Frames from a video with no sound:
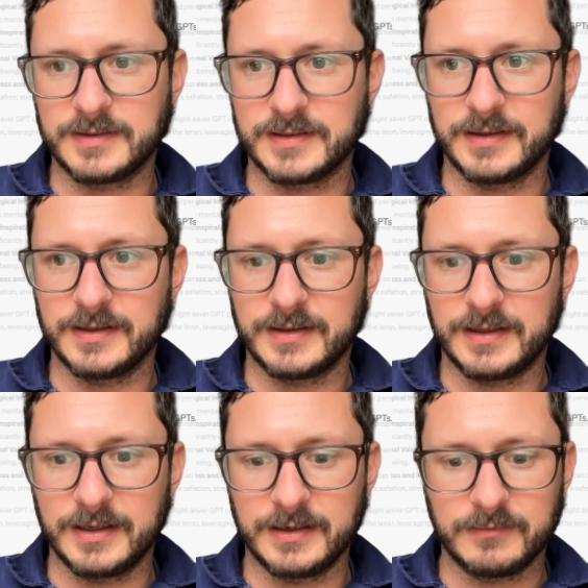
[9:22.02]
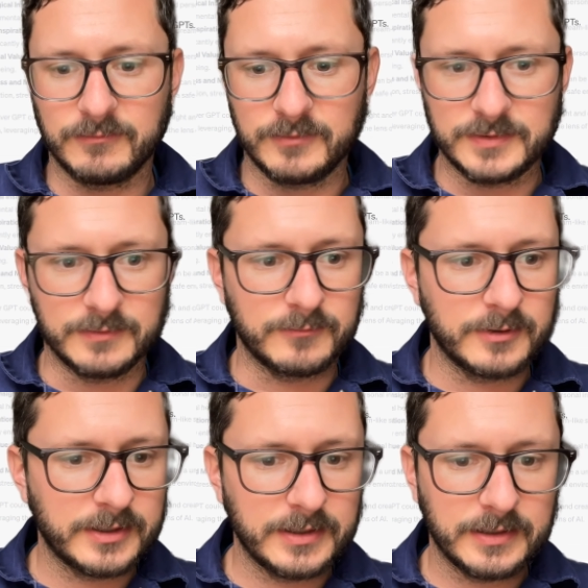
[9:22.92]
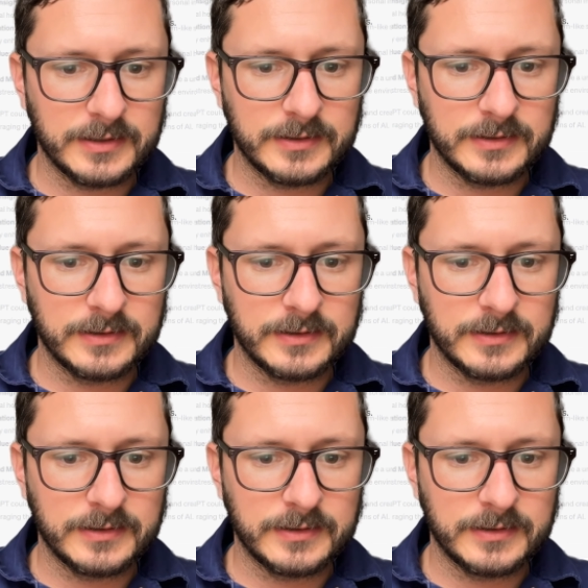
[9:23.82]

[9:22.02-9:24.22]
it said that wasn't working.